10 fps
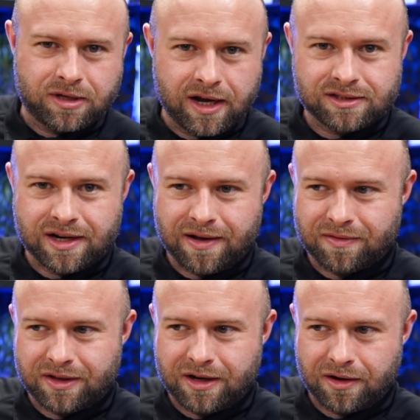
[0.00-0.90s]
the
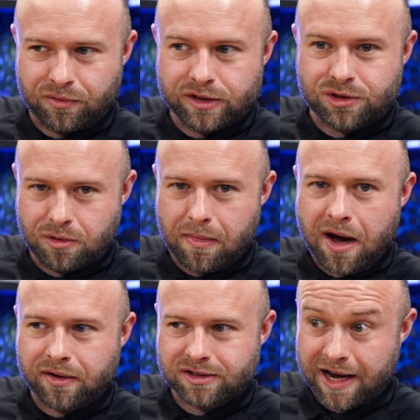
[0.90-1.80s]
testnet, the original
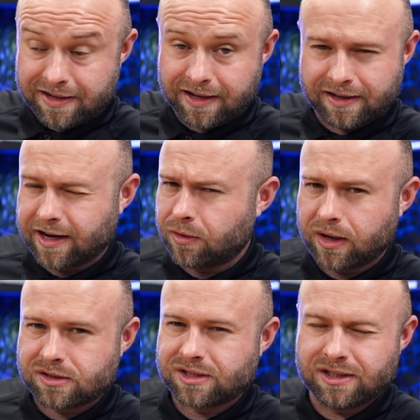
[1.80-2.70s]
miners had to get
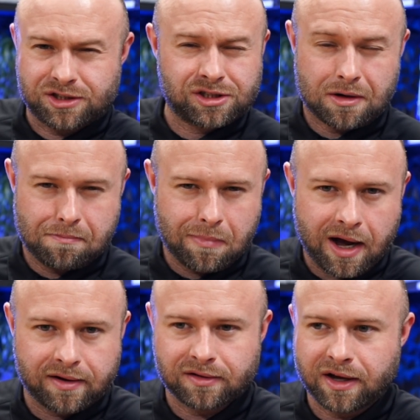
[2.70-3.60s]
KYC just to
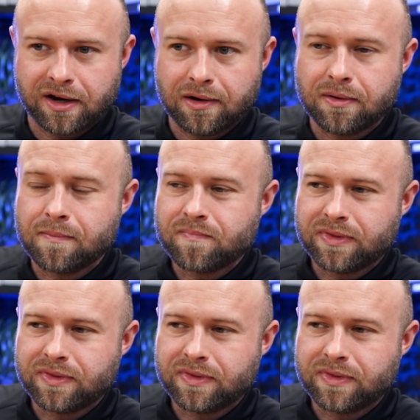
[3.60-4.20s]
mine ALEO.